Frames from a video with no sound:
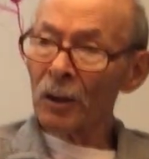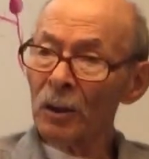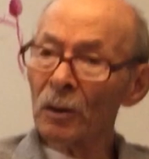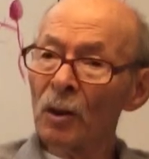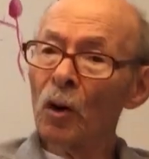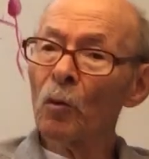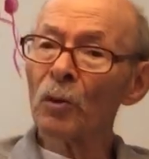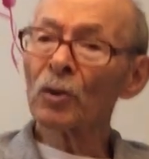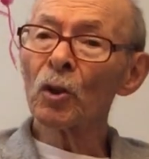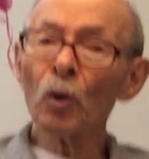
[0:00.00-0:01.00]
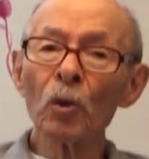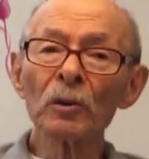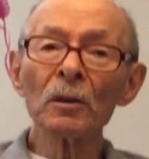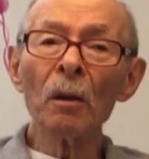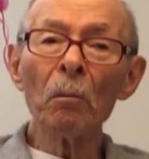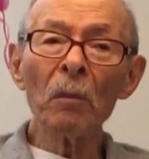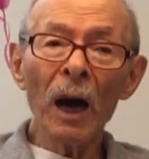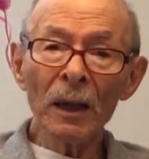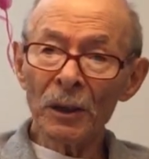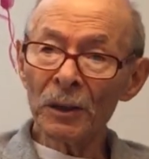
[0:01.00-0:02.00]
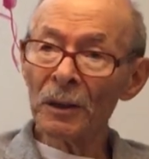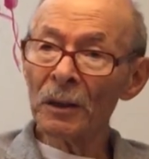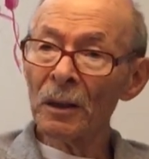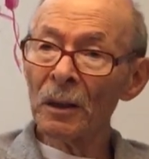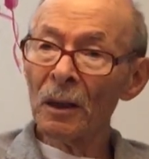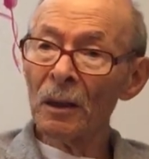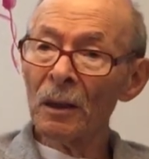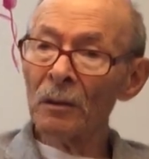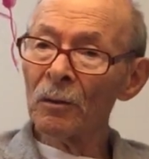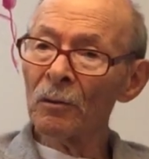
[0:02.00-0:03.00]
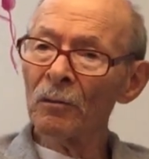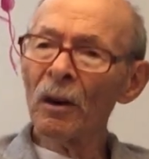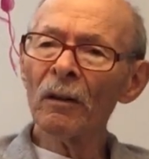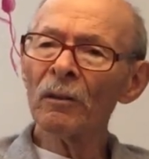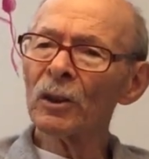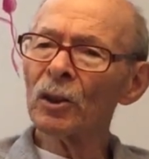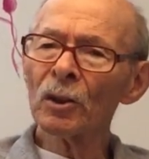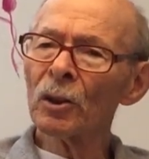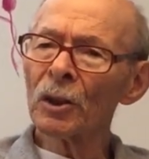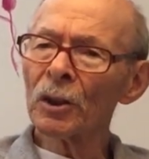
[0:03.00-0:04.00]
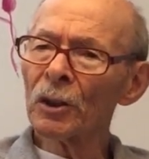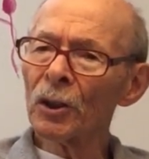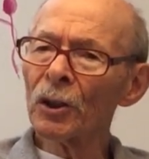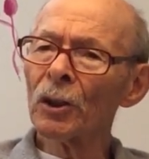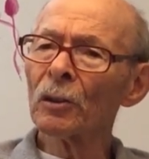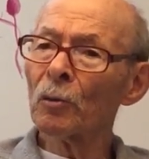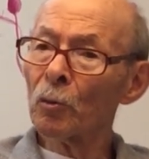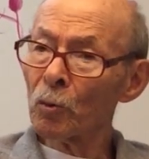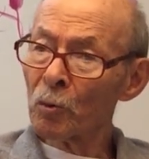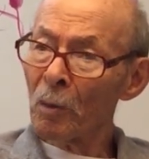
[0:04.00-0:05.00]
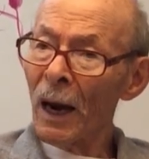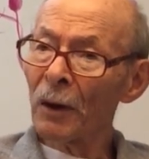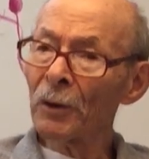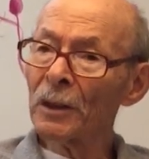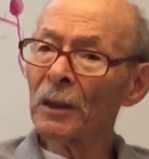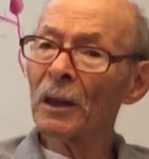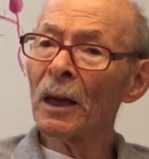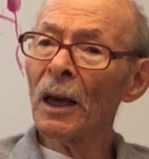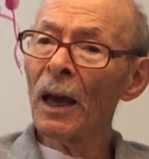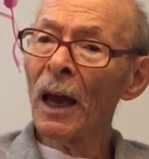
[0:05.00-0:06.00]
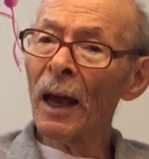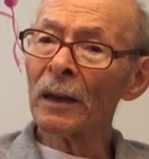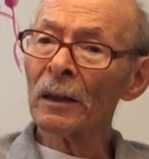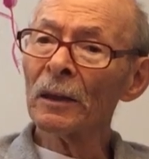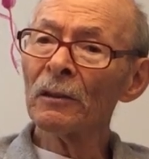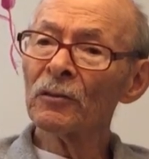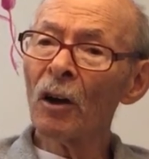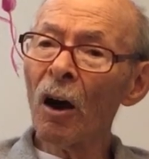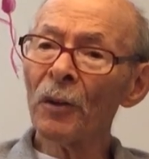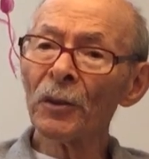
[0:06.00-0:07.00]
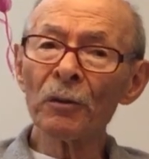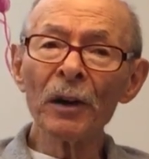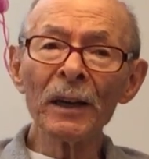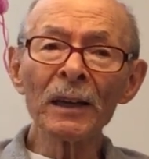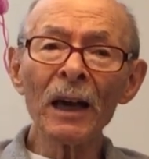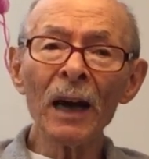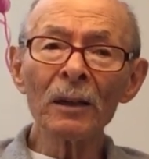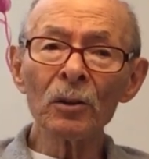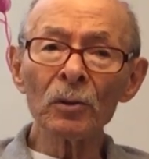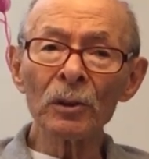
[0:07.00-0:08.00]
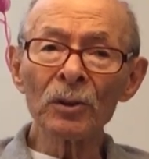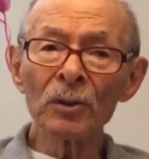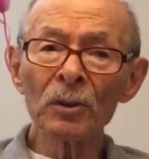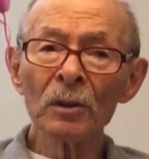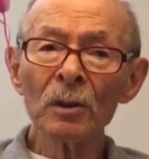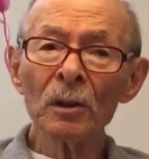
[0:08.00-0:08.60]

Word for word: uncle was called Molly. Very good looking girl who was married and lived on the Grand Concourse.